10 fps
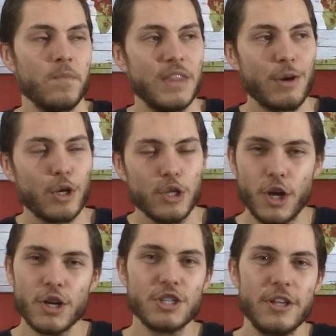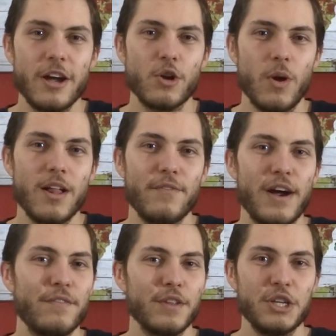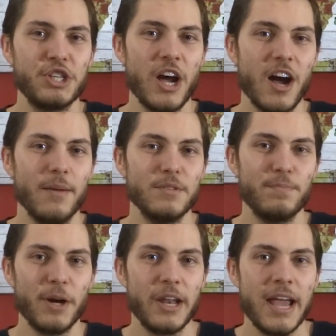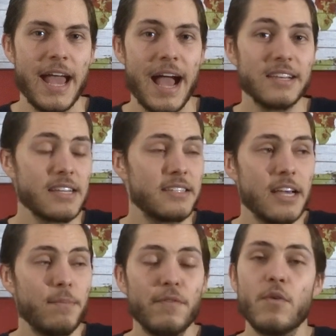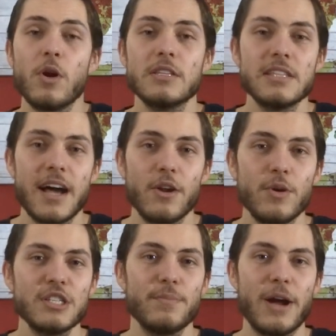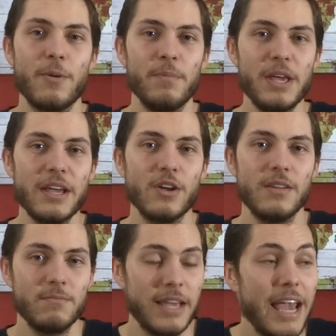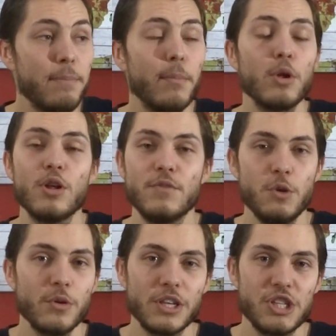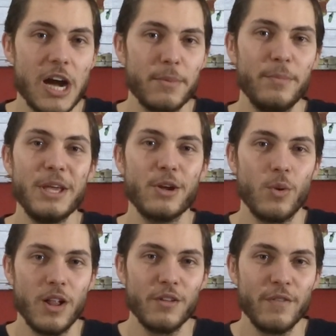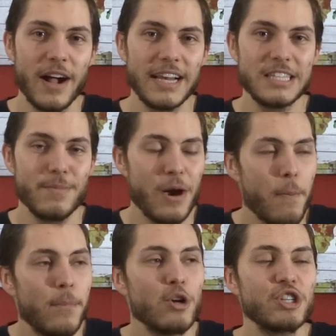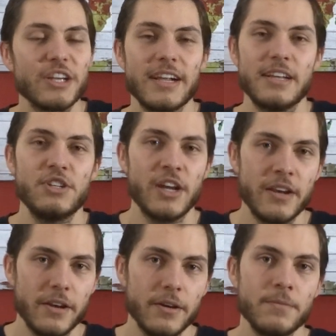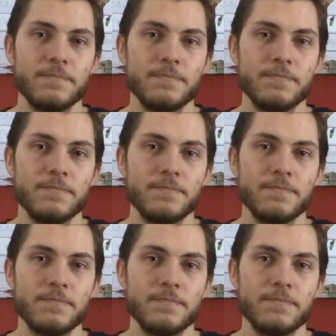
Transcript: they were largely unqualified for the jobs. But as I said before, it's not always about being capable of doing the job or being qualified. It's about pushing an agenda.